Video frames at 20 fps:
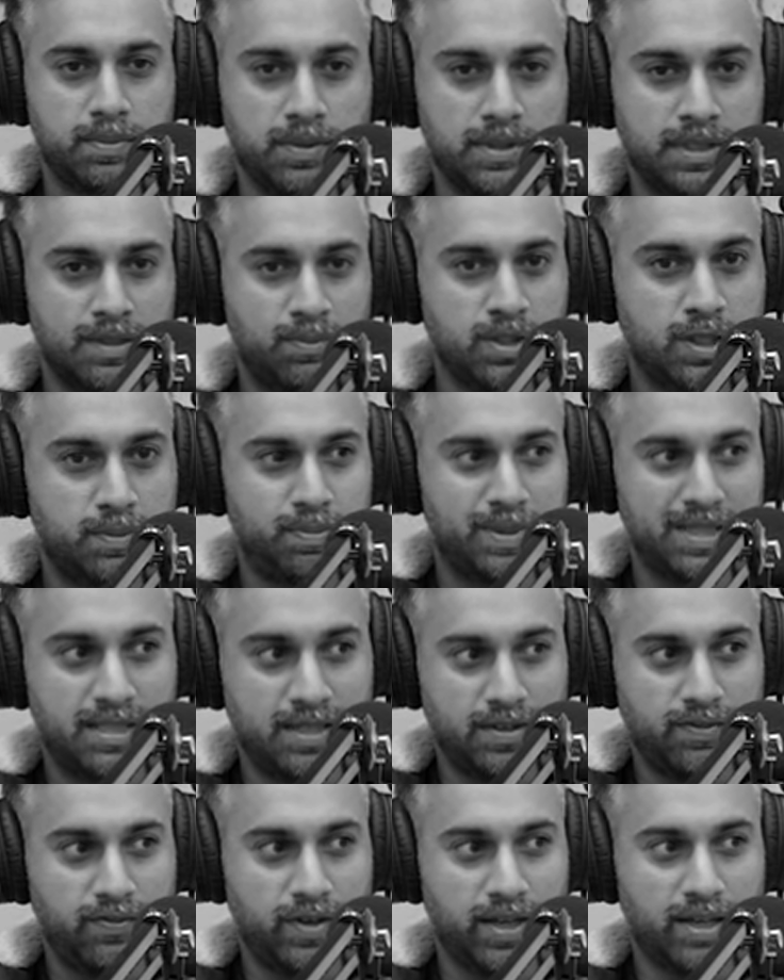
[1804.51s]
someone
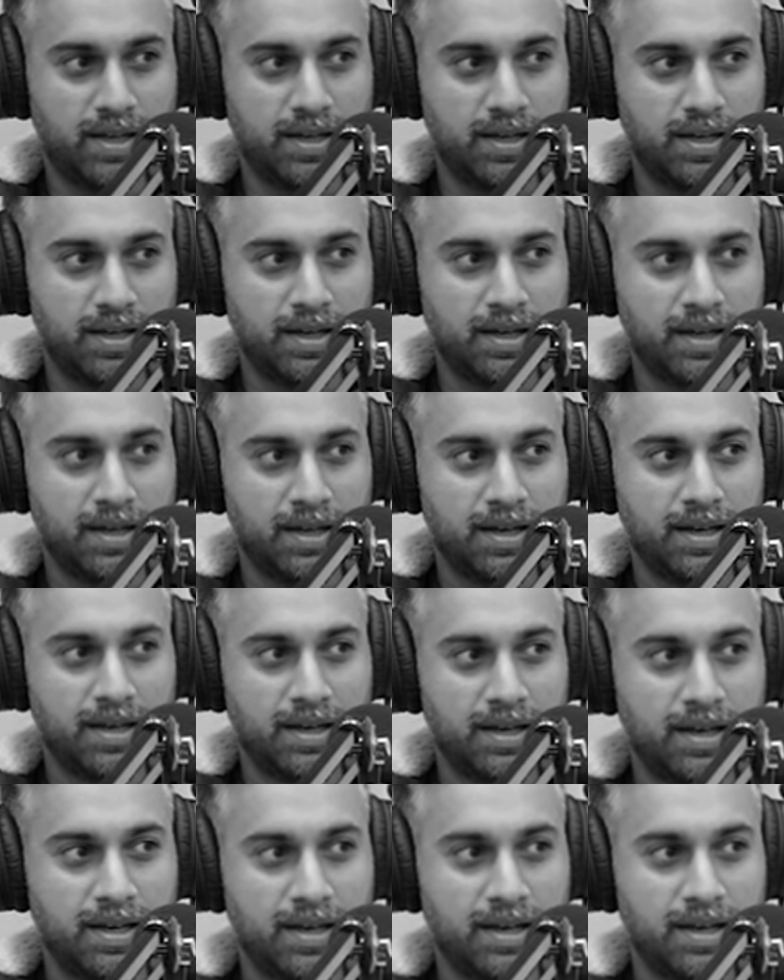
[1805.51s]
specific
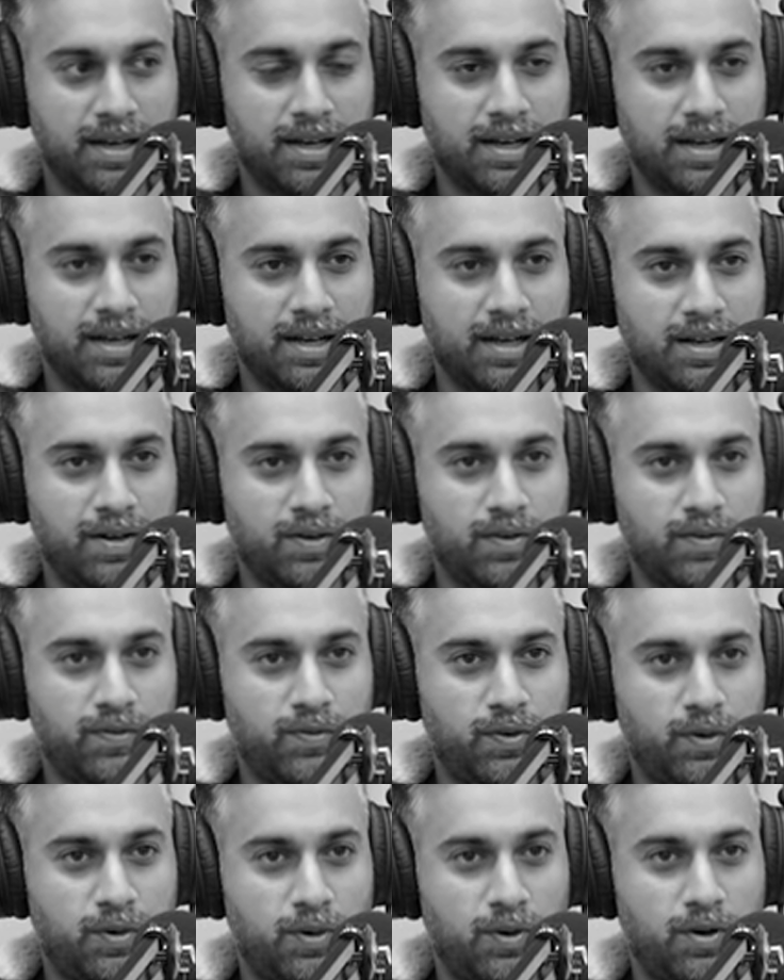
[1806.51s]

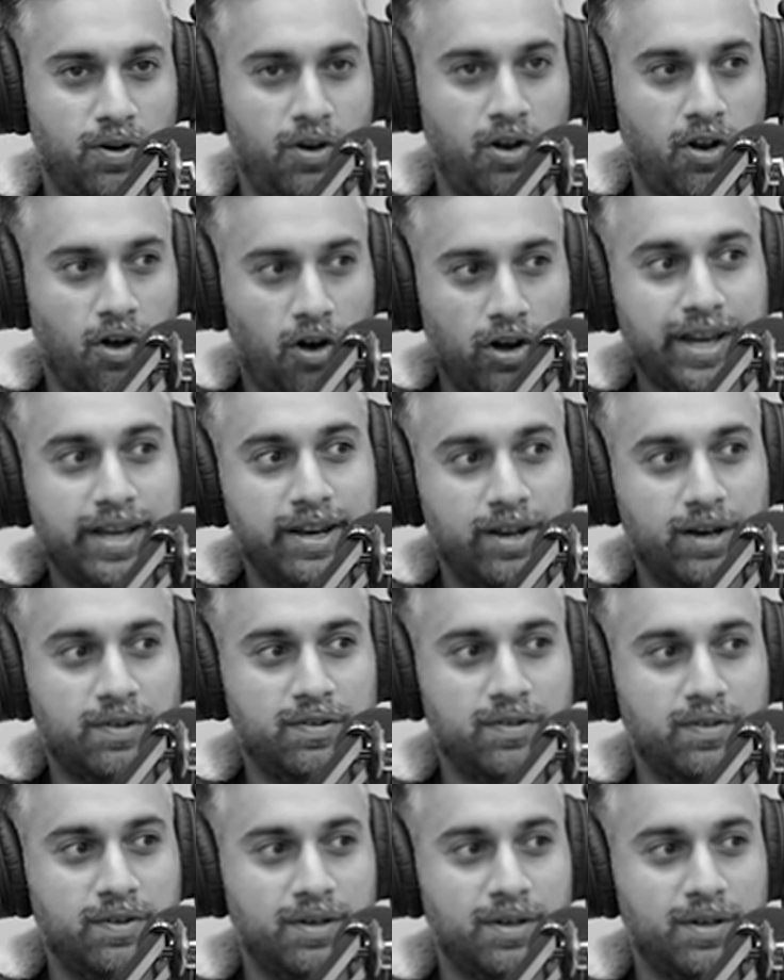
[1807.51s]
for long
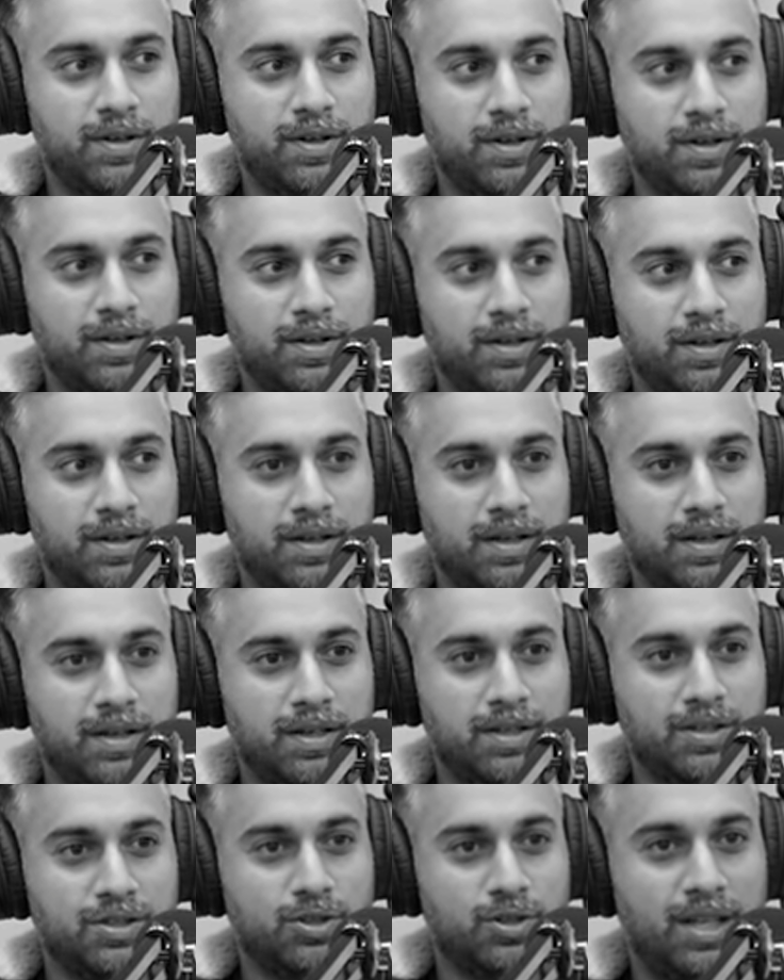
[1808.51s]
enough
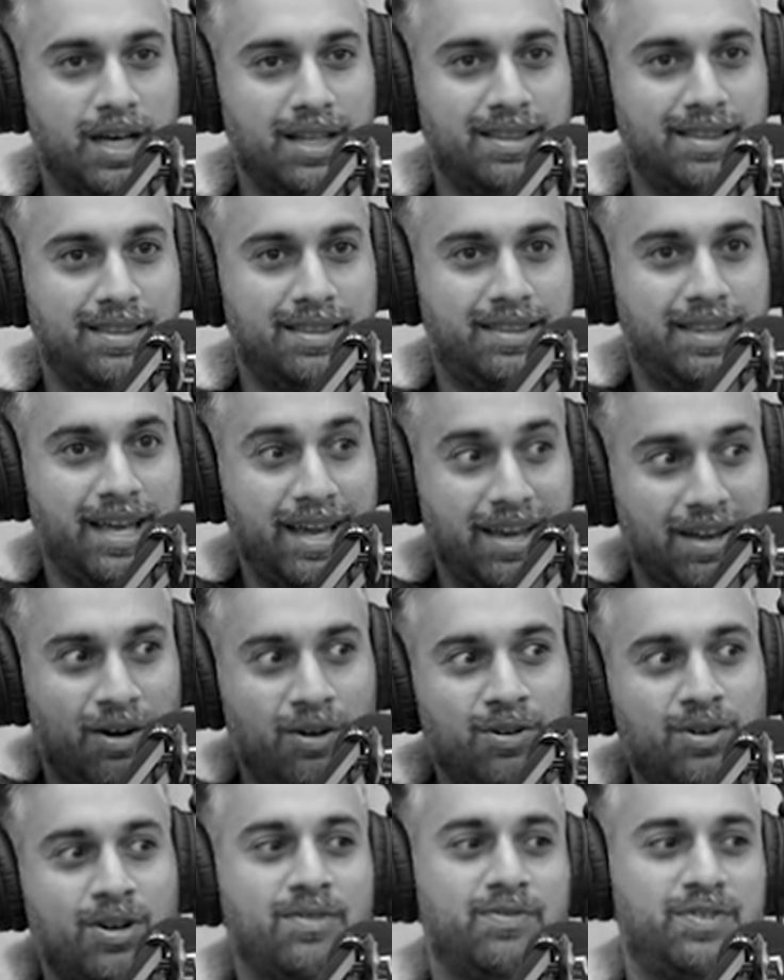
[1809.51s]
so that
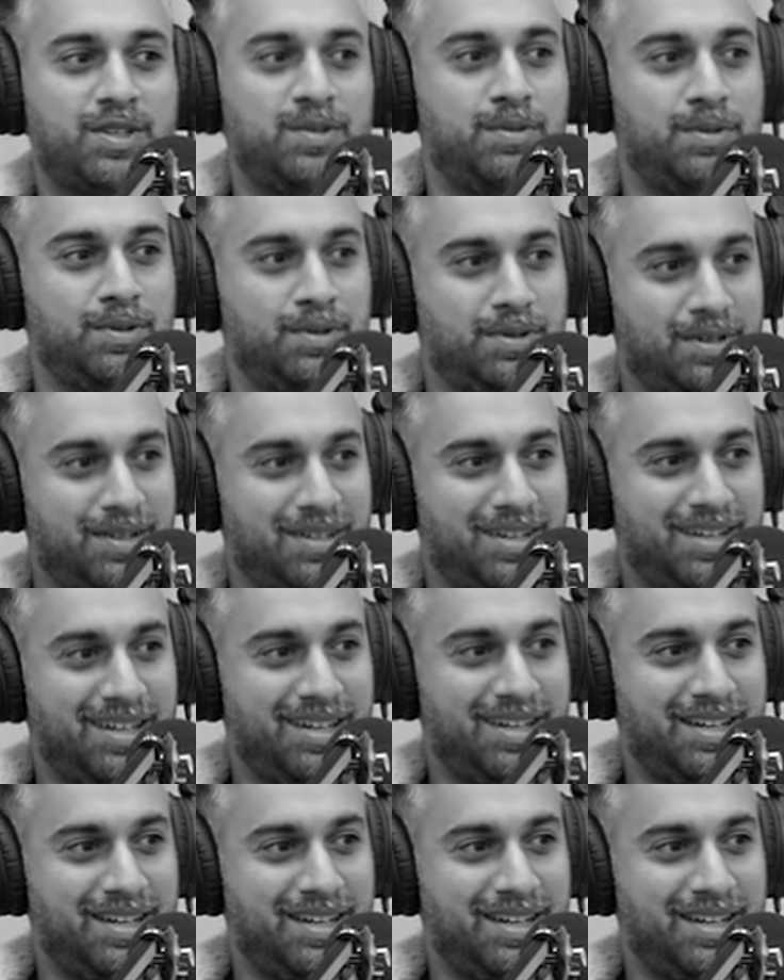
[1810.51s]
they're uncomfortable.